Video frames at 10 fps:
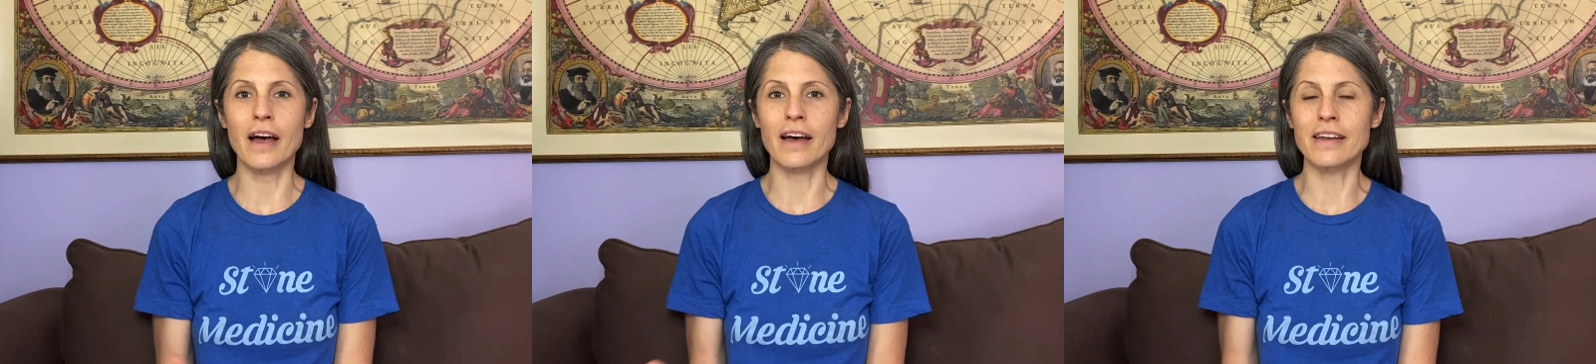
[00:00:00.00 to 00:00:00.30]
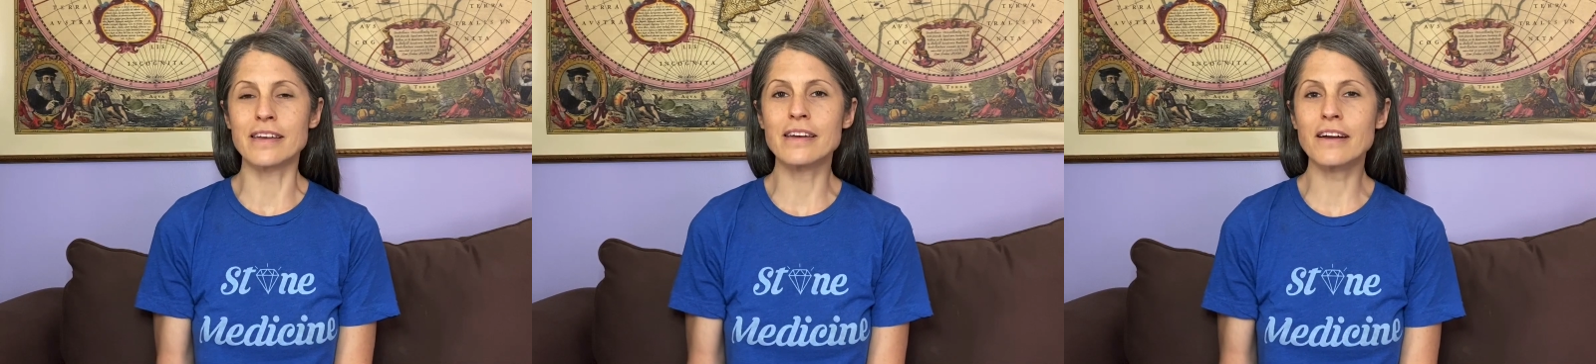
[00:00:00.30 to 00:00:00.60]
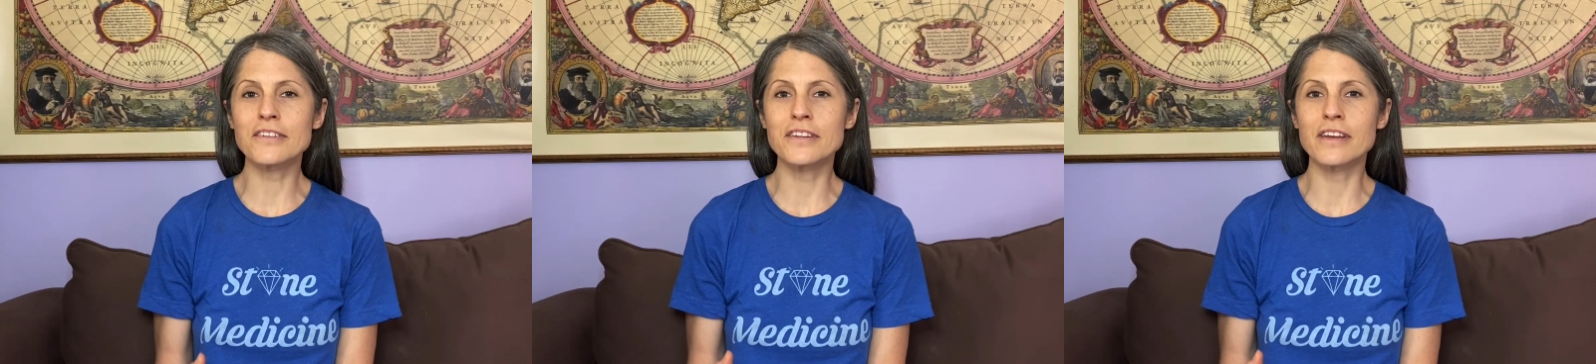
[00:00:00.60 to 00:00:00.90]
he
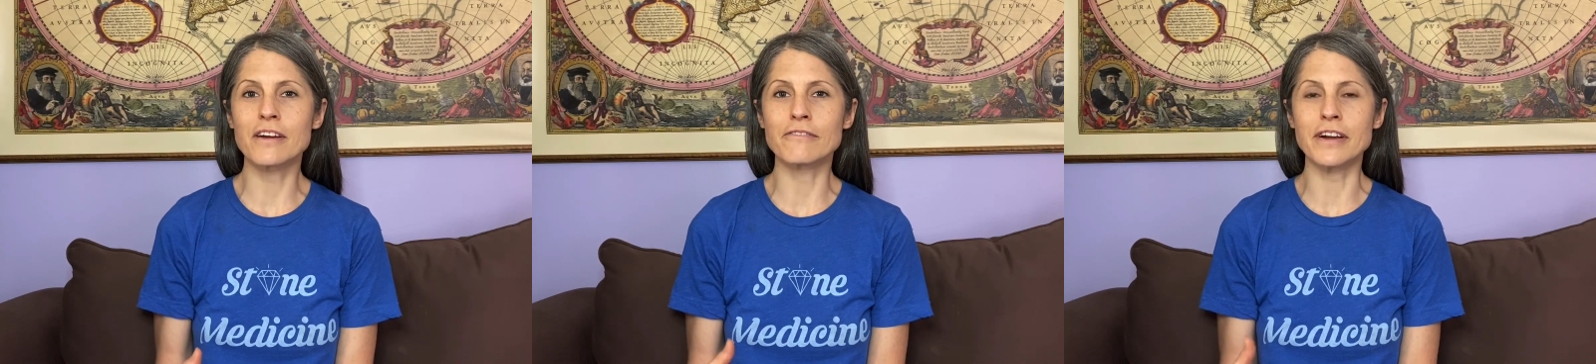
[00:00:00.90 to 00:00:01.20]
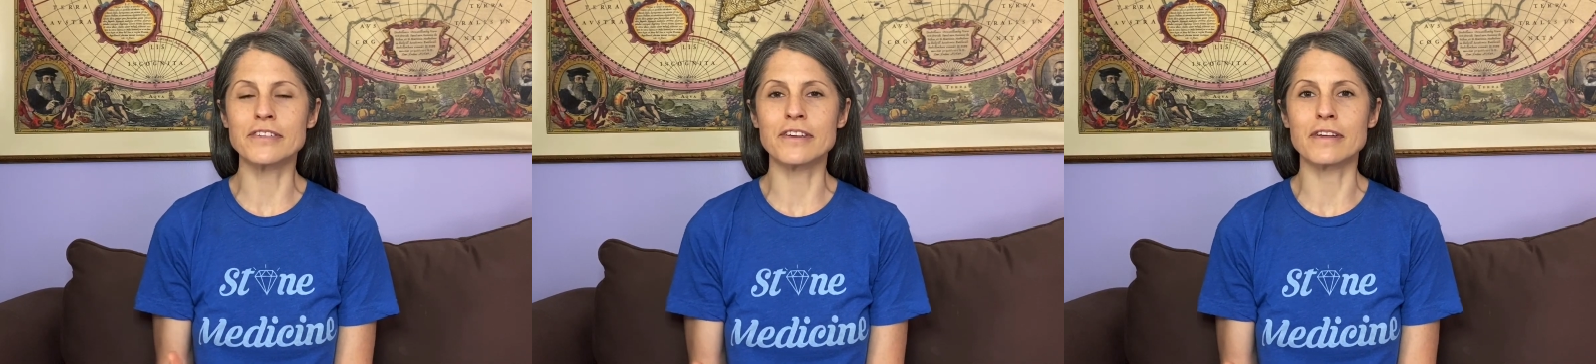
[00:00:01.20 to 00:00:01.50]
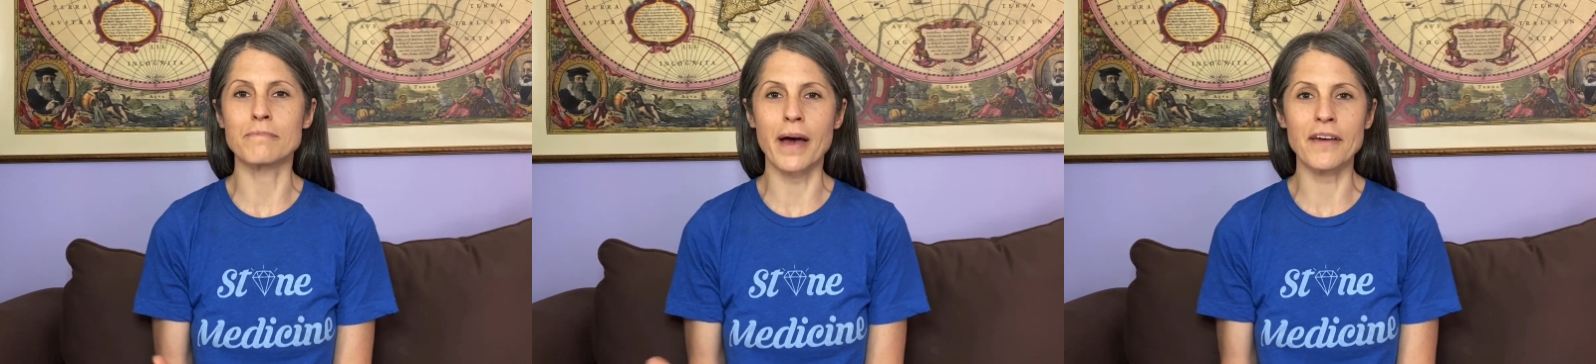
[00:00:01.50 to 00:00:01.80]
actually
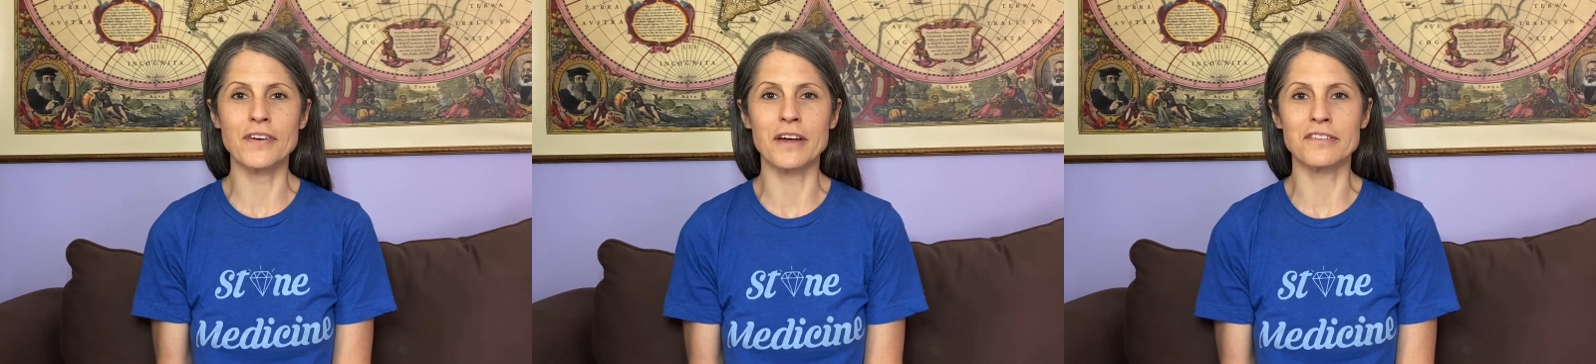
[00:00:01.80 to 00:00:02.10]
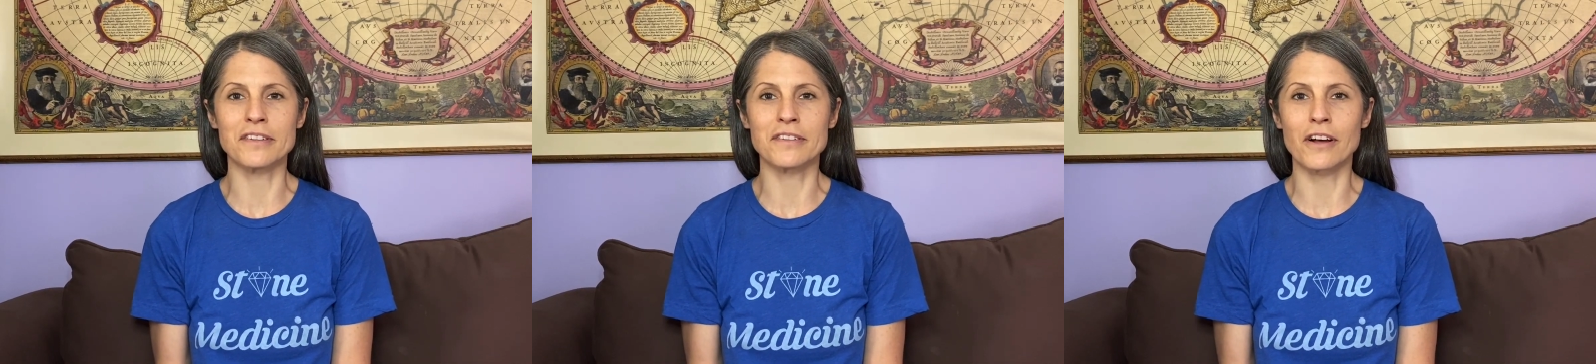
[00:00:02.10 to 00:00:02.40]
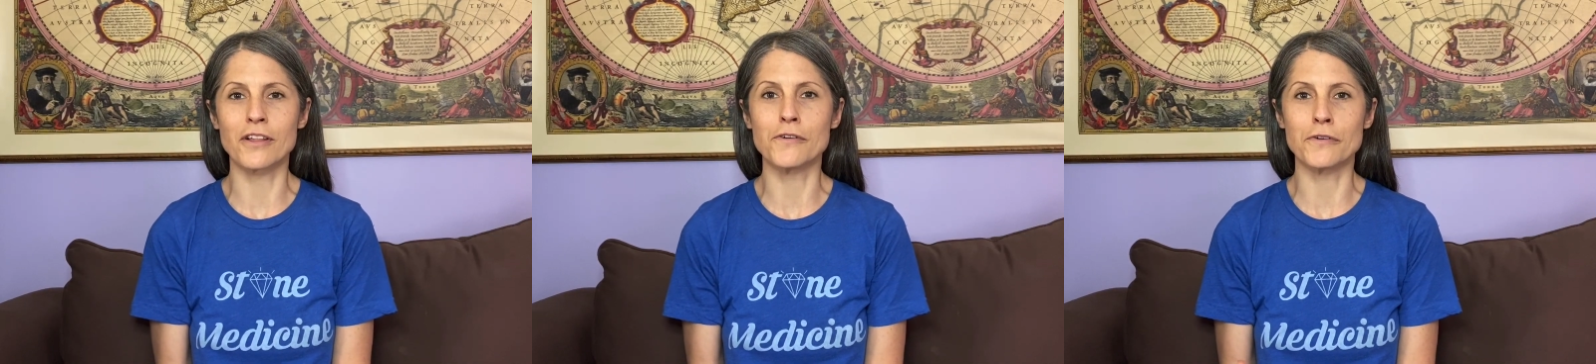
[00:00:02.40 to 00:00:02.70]
erected bathhouses
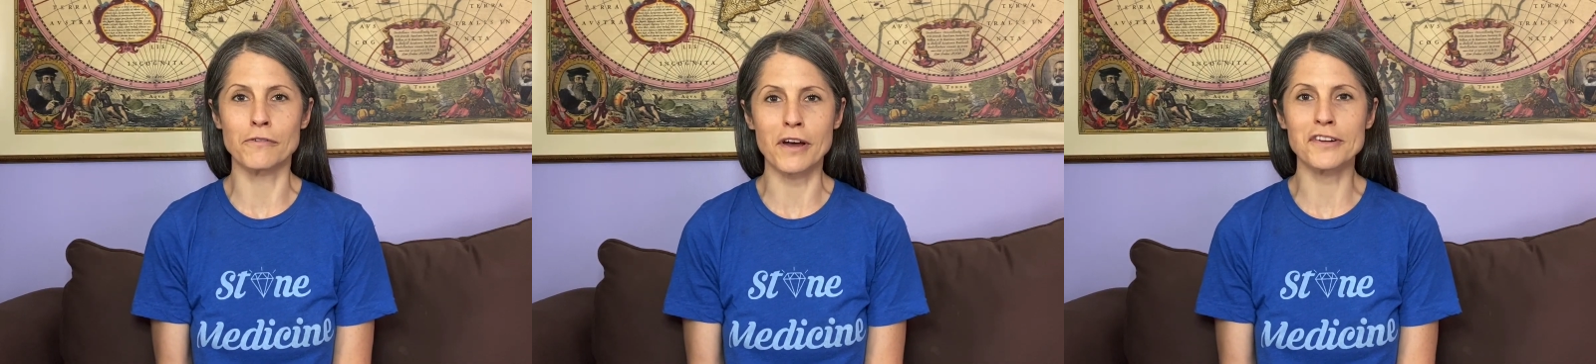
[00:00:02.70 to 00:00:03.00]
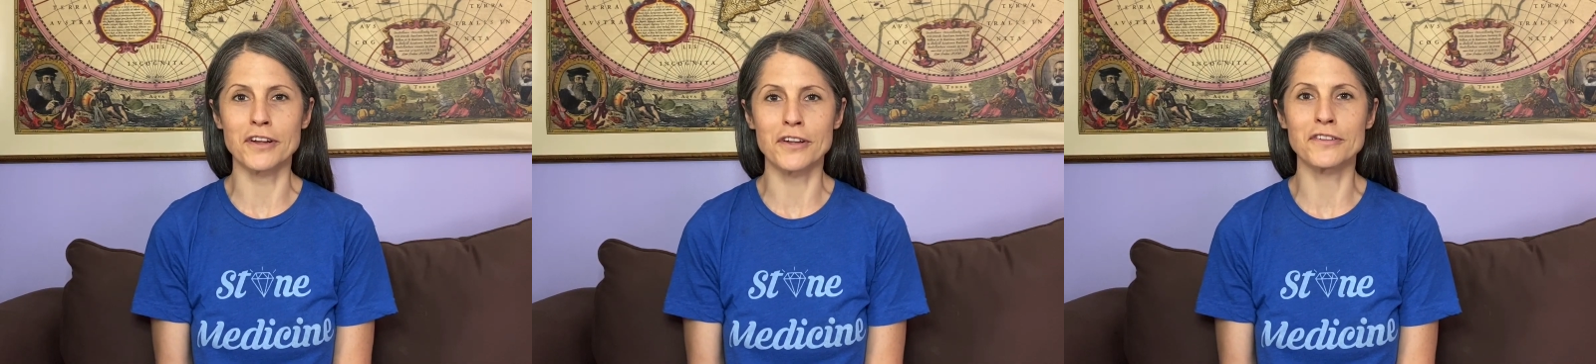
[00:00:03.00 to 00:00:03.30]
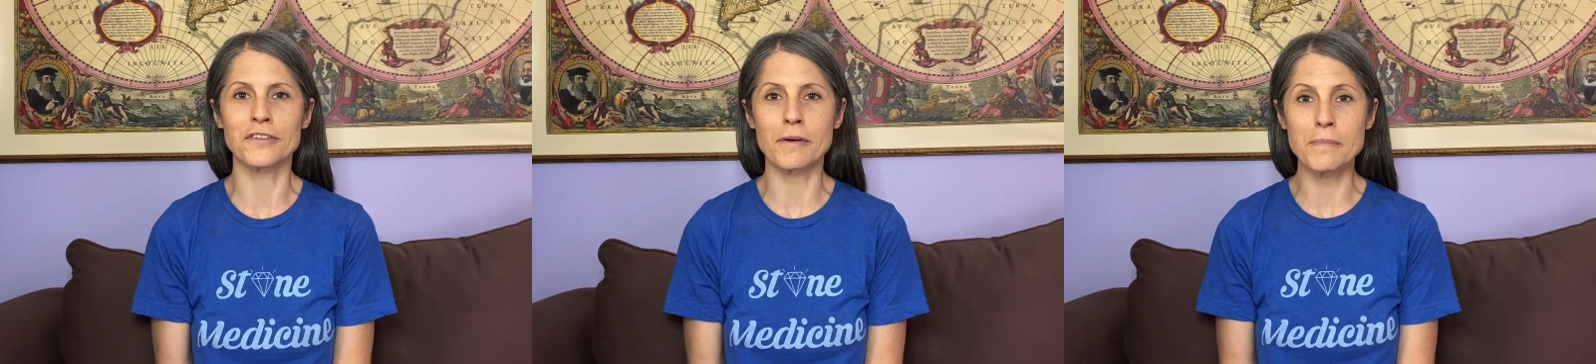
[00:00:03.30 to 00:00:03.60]
all over Russia so
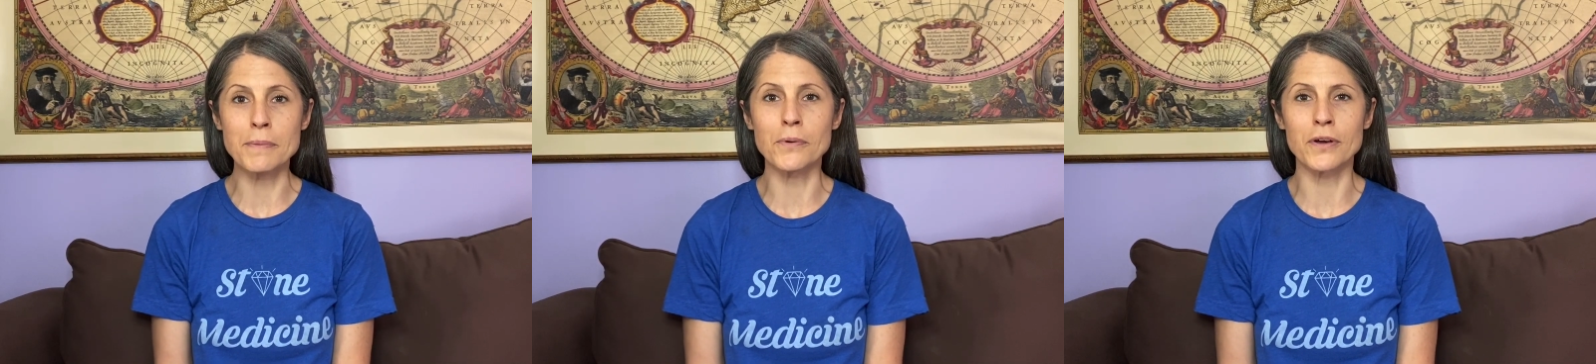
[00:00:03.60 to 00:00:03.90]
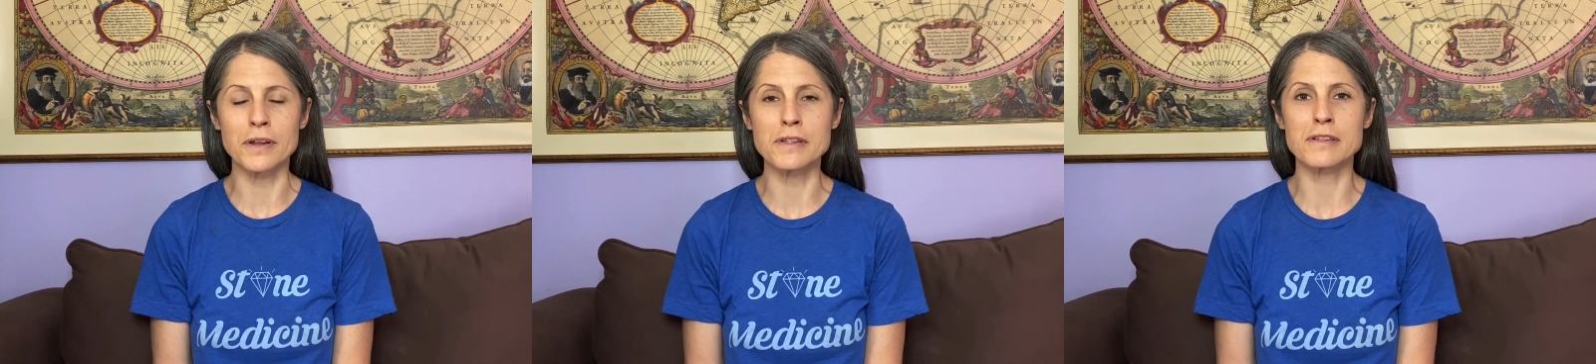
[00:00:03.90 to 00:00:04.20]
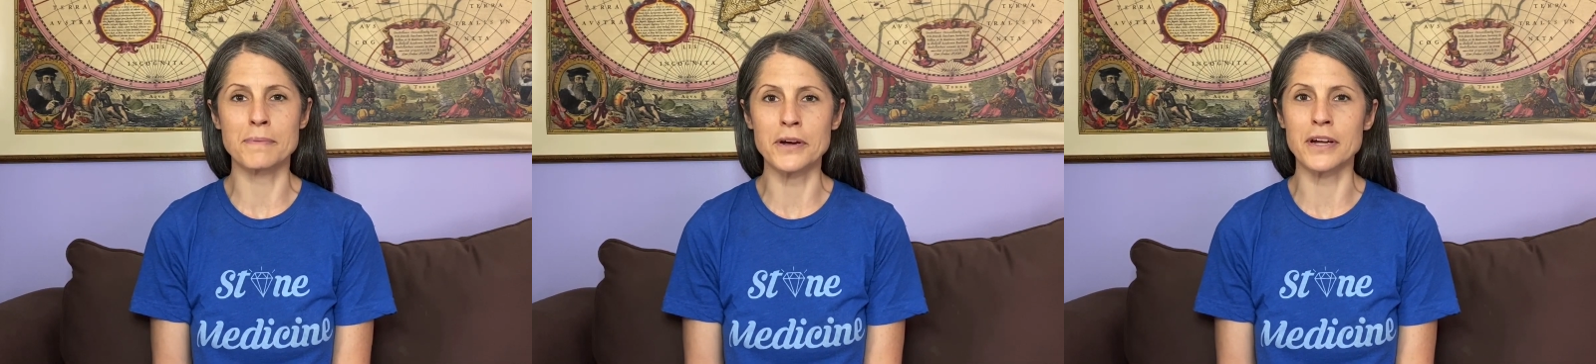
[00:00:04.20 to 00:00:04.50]
that people could
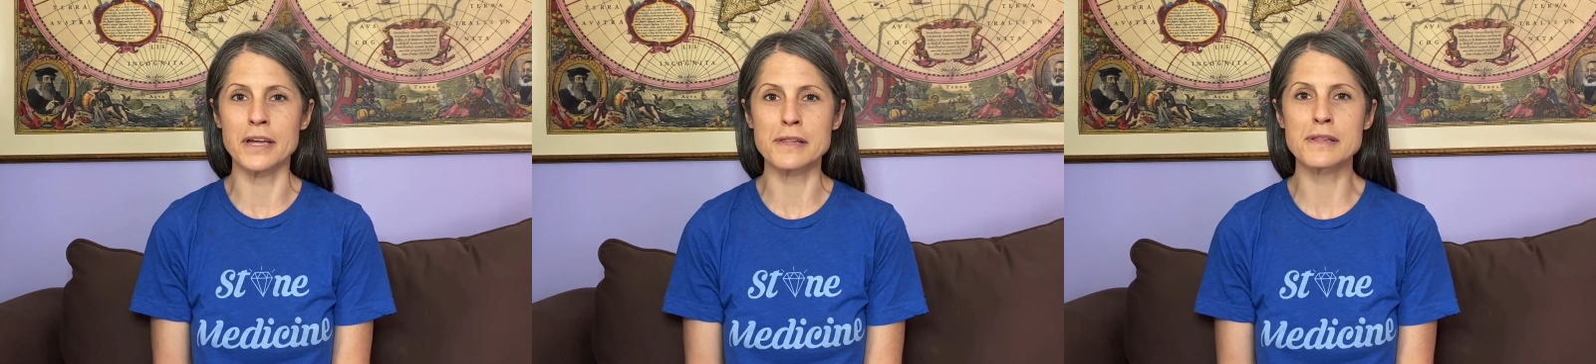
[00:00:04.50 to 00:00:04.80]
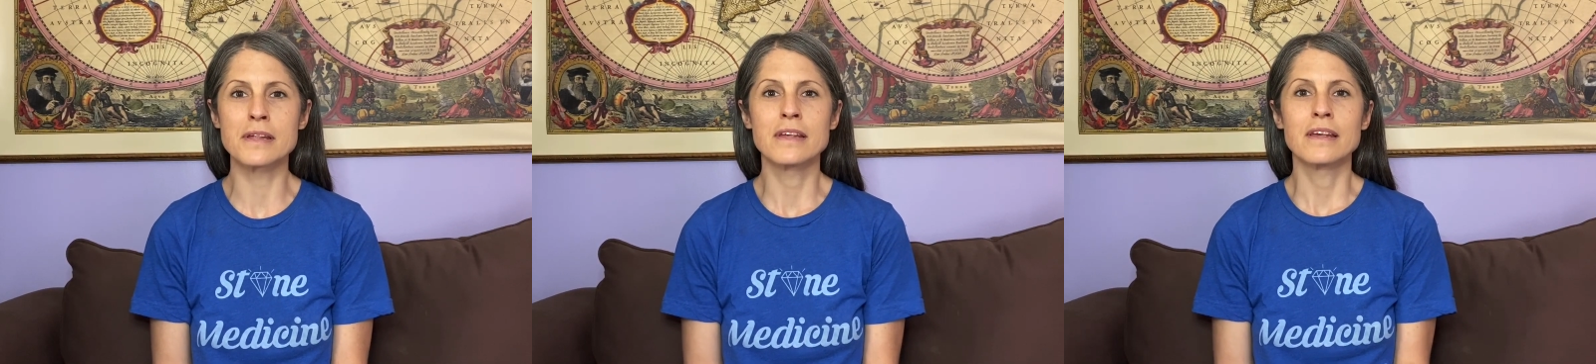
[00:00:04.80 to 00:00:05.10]
experience